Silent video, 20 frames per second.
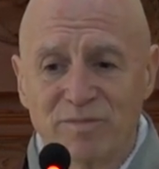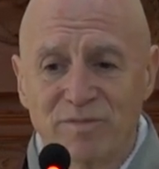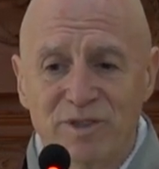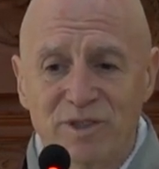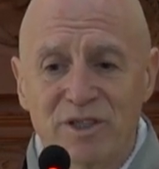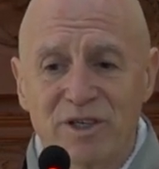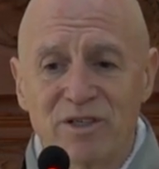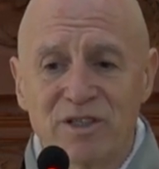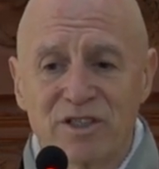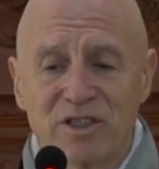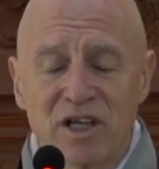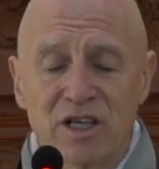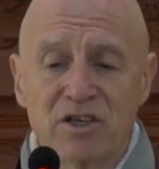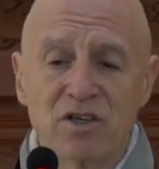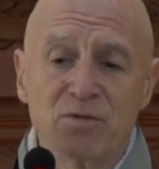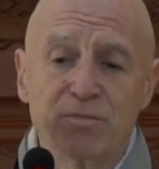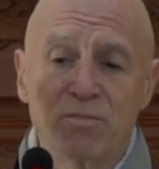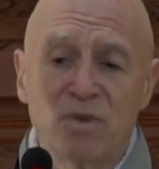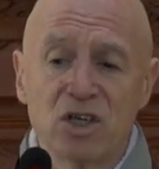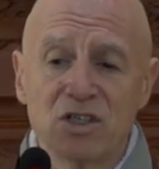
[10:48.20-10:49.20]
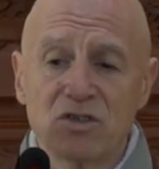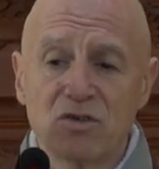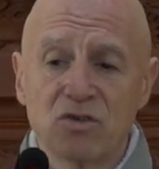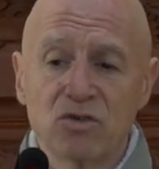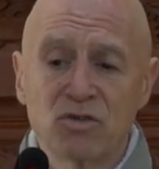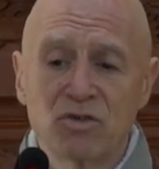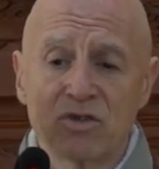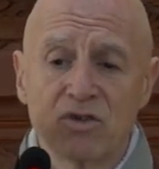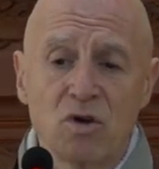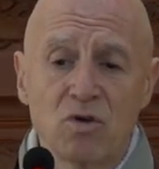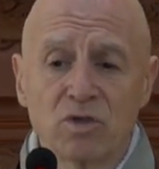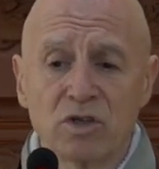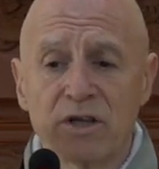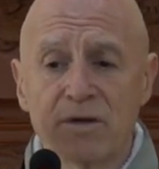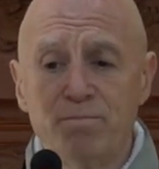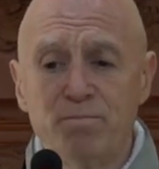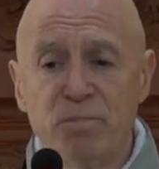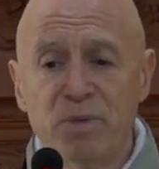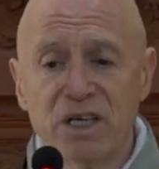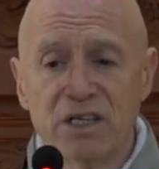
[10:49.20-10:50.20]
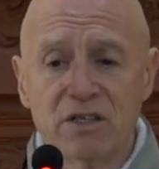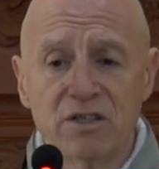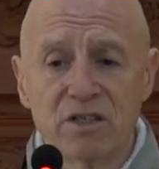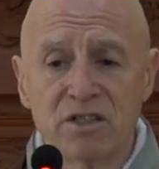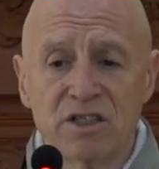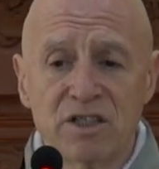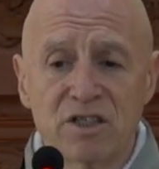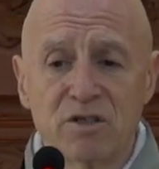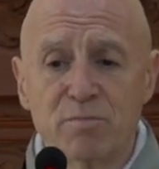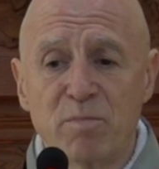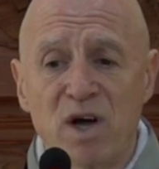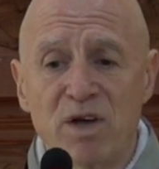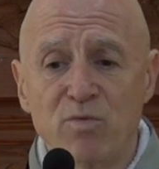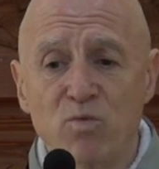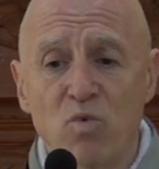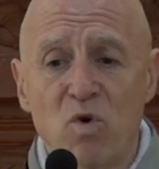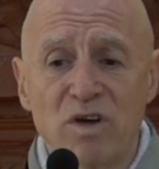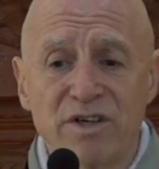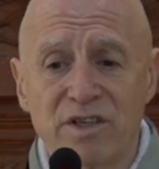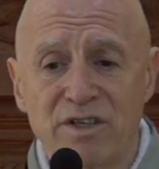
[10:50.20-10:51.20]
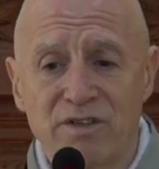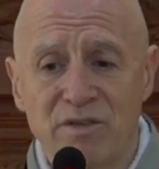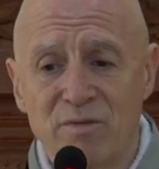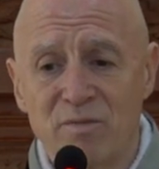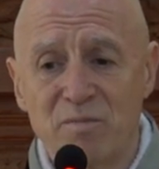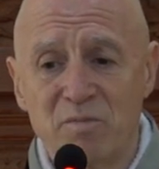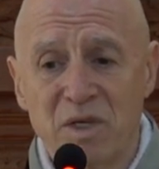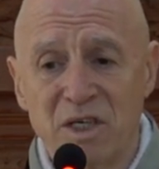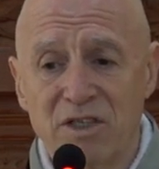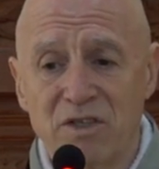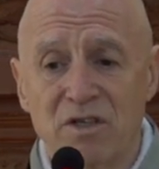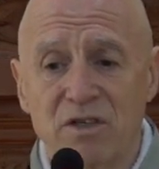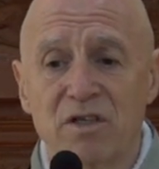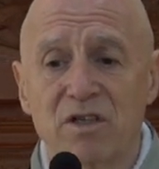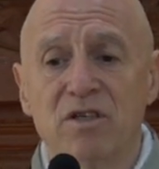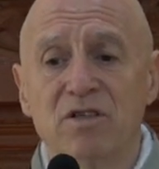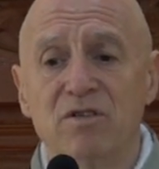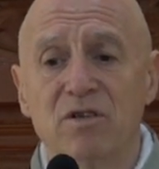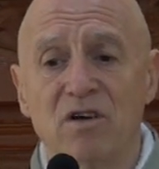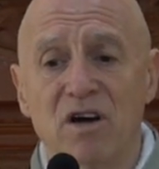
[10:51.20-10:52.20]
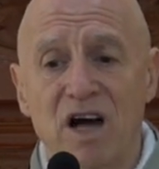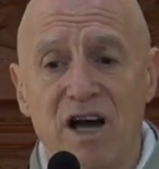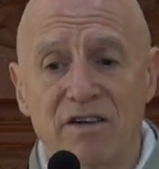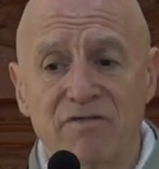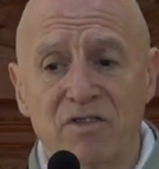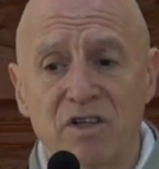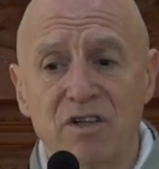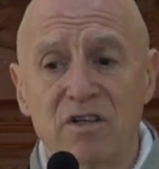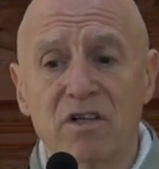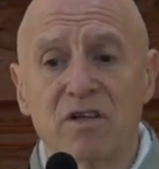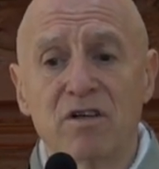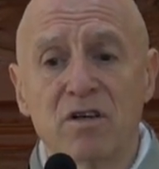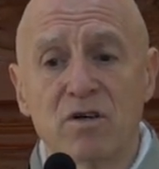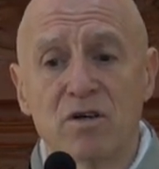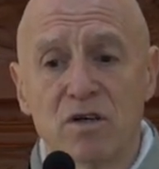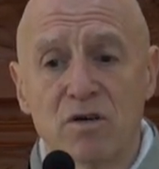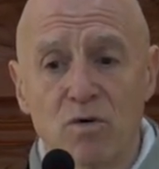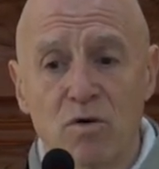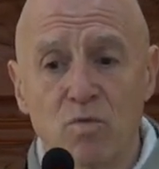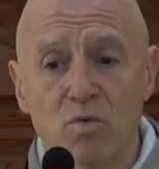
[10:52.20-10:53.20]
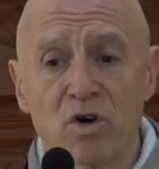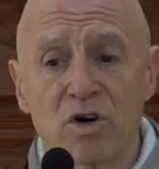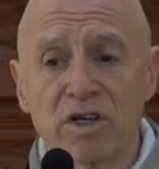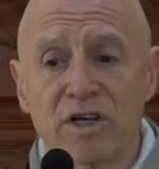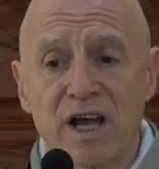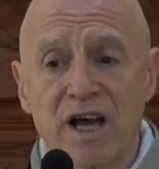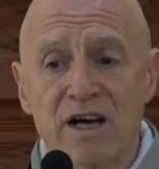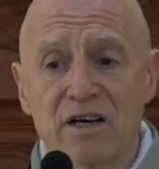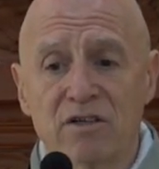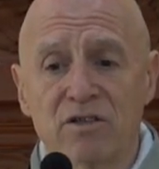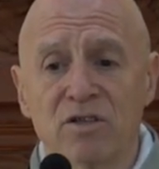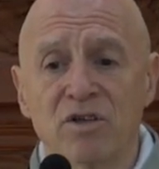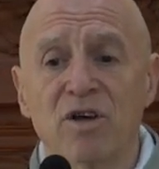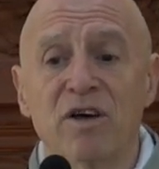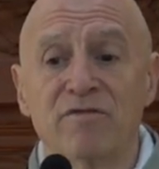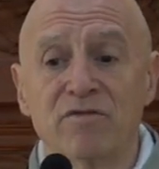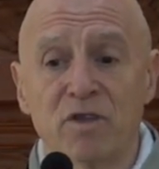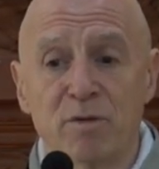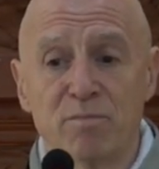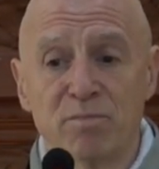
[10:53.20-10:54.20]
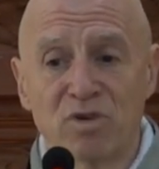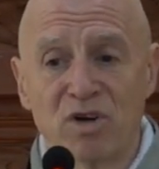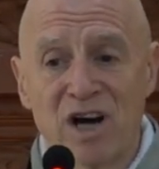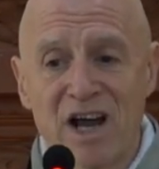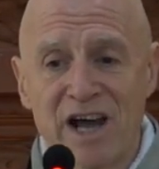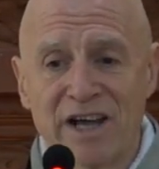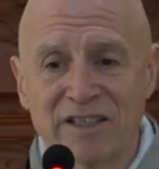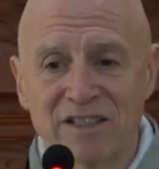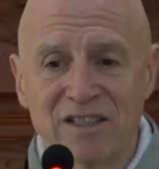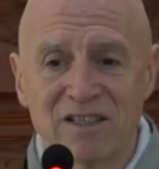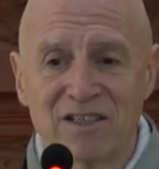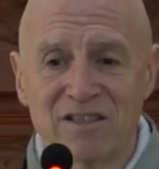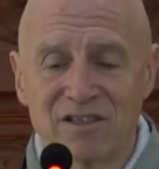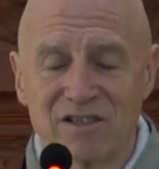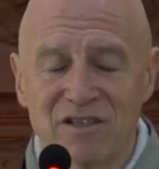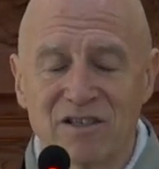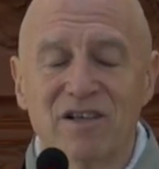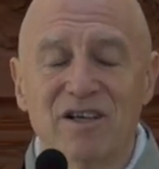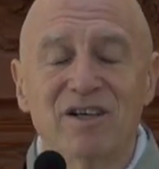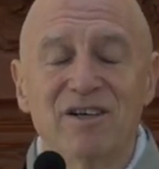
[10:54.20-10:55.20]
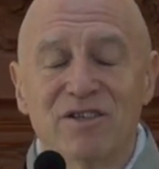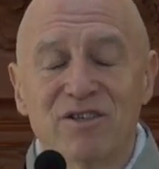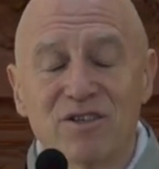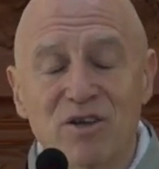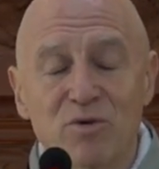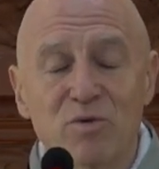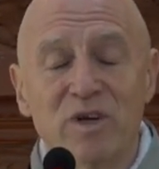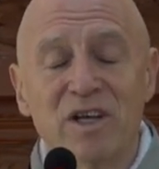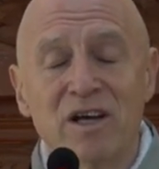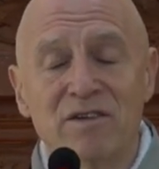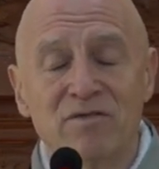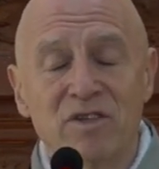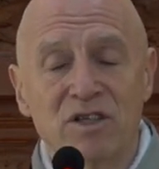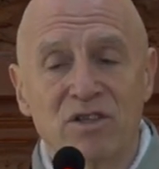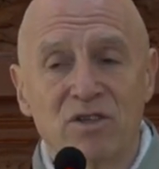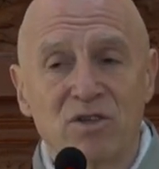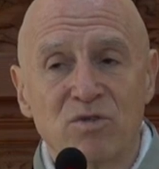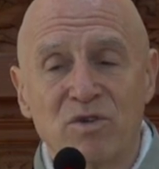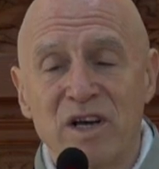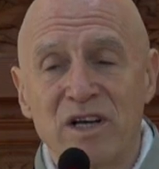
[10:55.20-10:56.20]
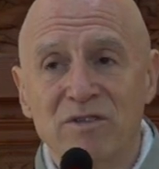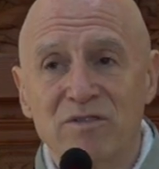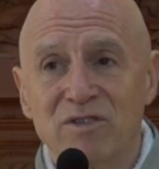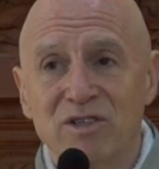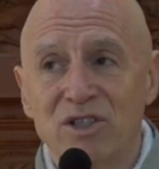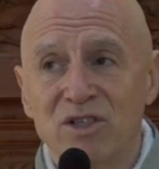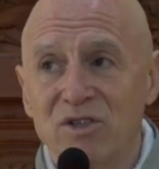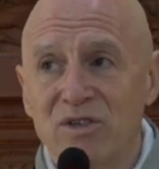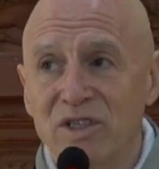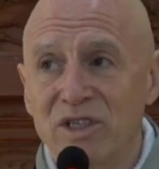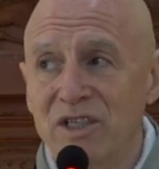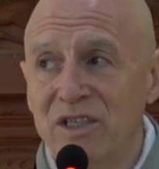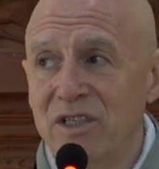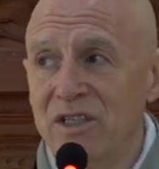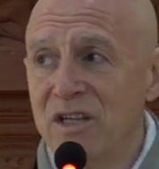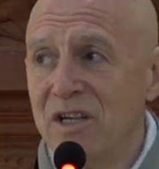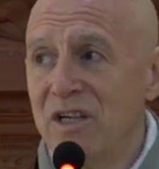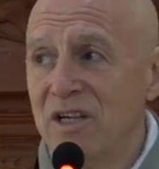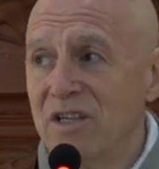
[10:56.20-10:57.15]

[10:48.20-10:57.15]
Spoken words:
You know, it's like your muscles don't get bigger just by wanting them bigger. You have to work out, you have to practice. So we have this great retreat.